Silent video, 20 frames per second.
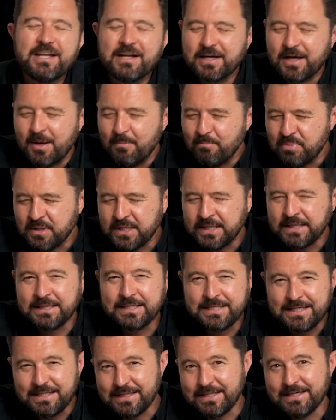in a
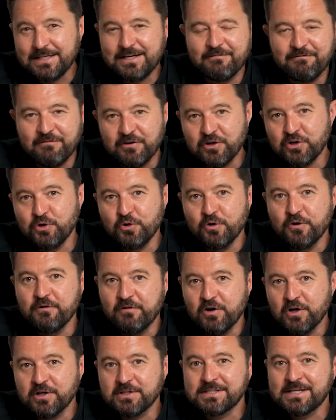completely different
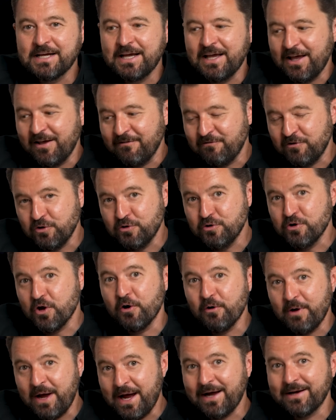universe if you
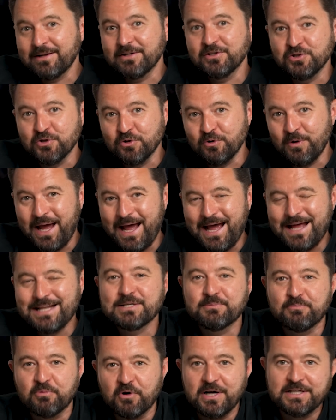know how to do
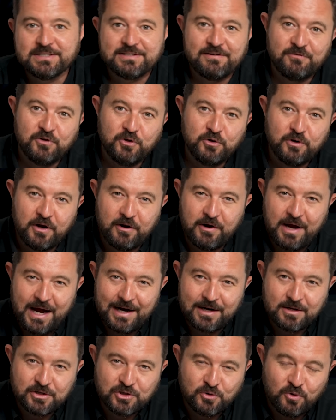enterprise, if you know
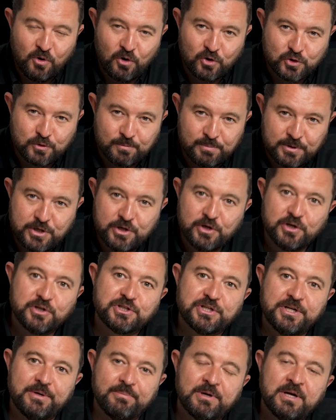how to do
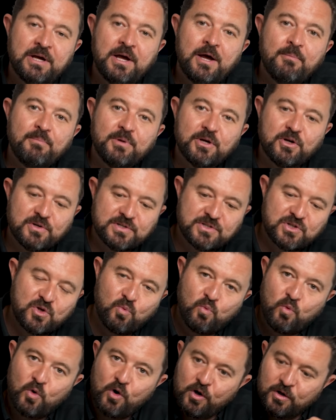entrepreneurship because the
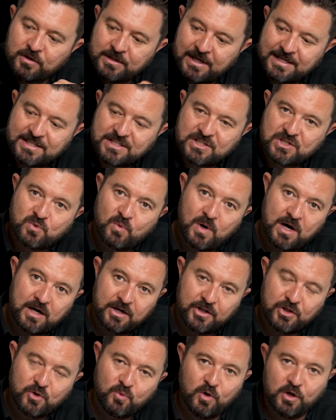world has
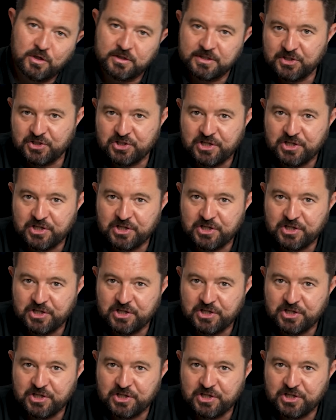swung and the world has